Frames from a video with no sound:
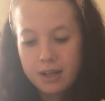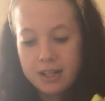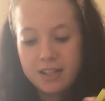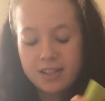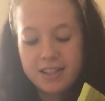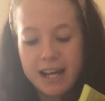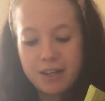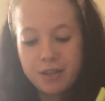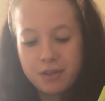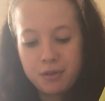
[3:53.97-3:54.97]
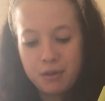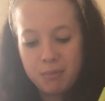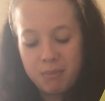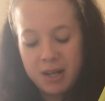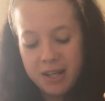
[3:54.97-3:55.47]
It's second
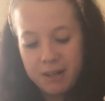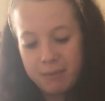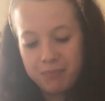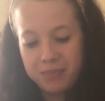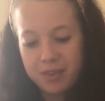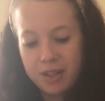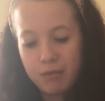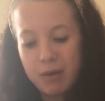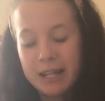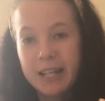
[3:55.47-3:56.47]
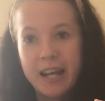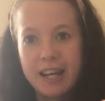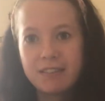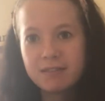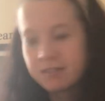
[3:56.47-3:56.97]
on my
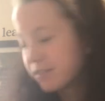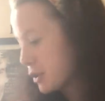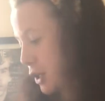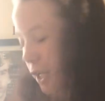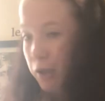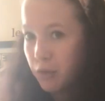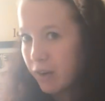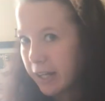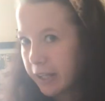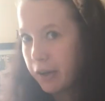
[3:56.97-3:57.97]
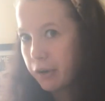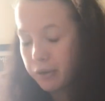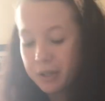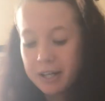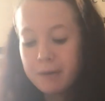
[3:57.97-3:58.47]
ranking. Got like a little ranking going
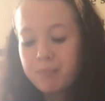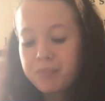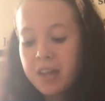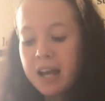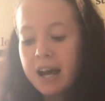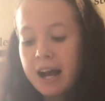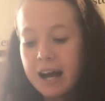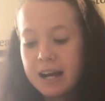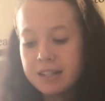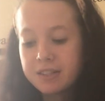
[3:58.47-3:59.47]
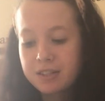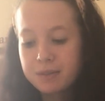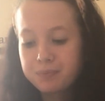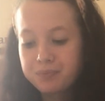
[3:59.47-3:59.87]
on here, and